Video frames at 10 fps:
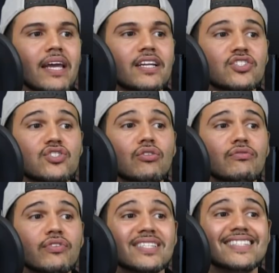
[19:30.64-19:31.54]
And it's known
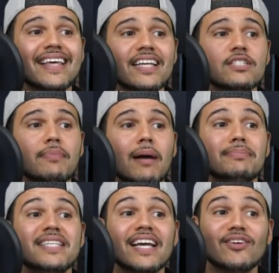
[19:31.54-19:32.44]
for its dance
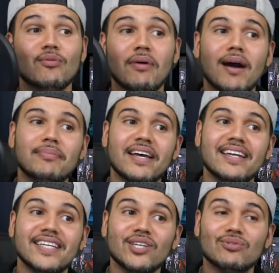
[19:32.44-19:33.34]
pop, techno pop,
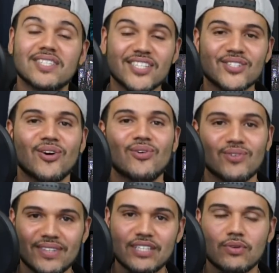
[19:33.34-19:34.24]
and neo
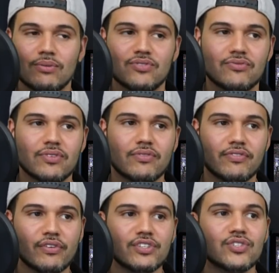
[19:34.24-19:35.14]
disco. That's what I was
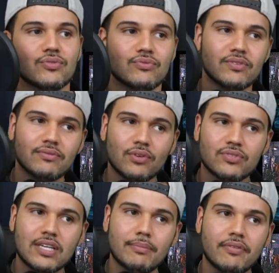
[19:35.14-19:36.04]
referring to,
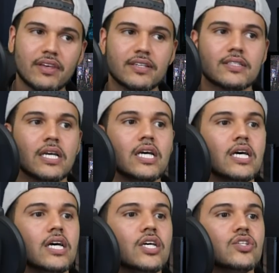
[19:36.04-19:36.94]
those type of things.
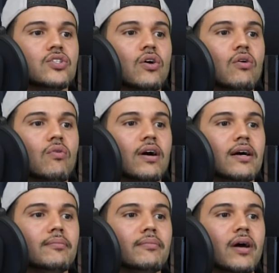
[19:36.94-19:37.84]

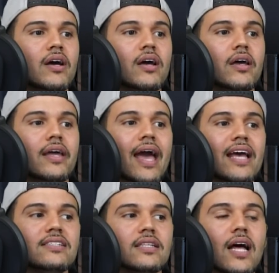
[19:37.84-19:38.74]
So it
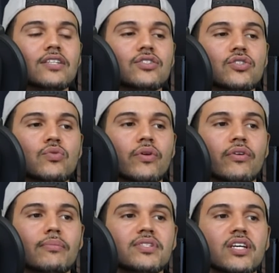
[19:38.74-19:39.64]
has a lot to do with
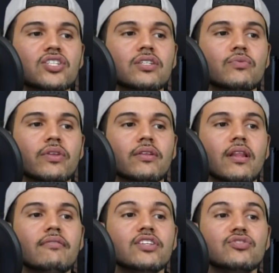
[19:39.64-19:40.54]
her obsession with the
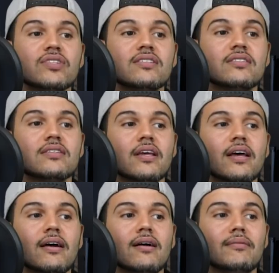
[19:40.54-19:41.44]
love interests
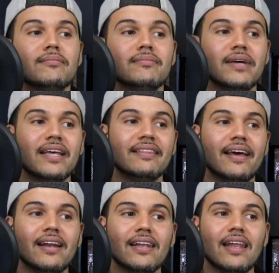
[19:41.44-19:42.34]
and
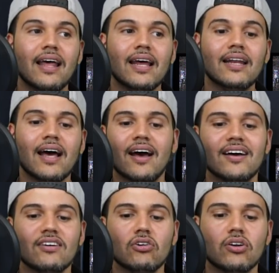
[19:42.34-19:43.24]
that la la
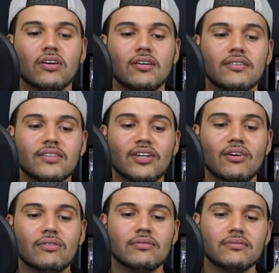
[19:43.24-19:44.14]
la hook, you
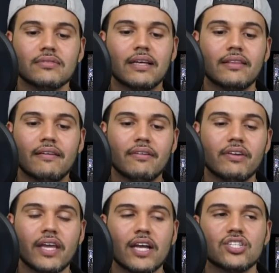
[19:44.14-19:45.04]
know, that
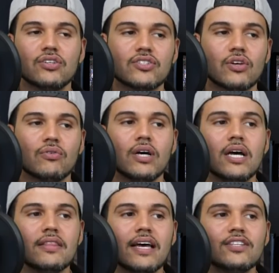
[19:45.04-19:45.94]
very catchy hook. So
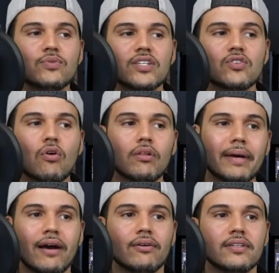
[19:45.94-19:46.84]
that's what it's all
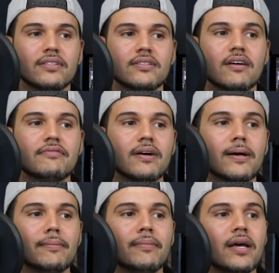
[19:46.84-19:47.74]
about and stuff.
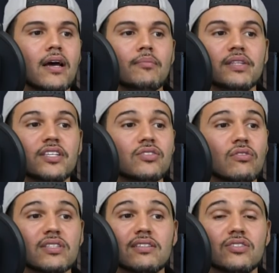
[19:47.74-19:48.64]
But this
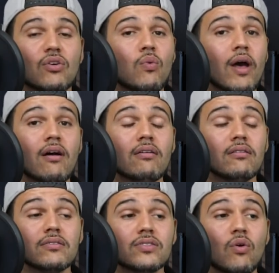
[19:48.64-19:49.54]
song did so
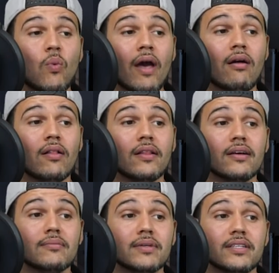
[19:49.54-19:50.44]
well
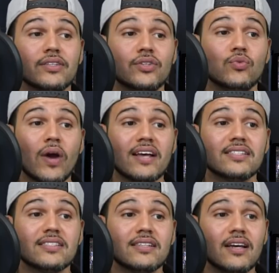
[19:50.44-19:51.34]
in the
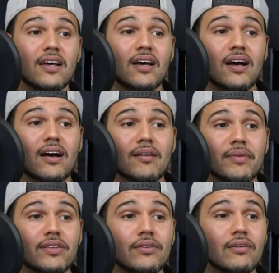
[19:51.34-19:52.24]
US.
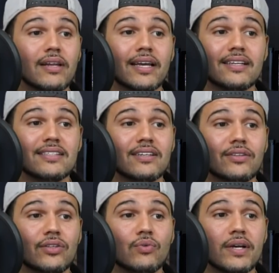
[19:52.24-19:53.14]
And, you know, like I said, in
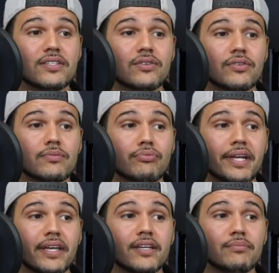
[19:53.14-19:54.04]
the U.S., it's hard to
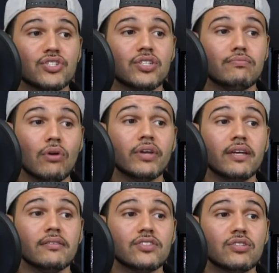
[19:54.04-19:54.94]
break in, but she broke
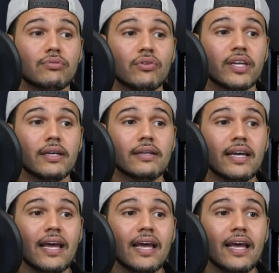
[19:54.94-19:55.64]
in. She broke in.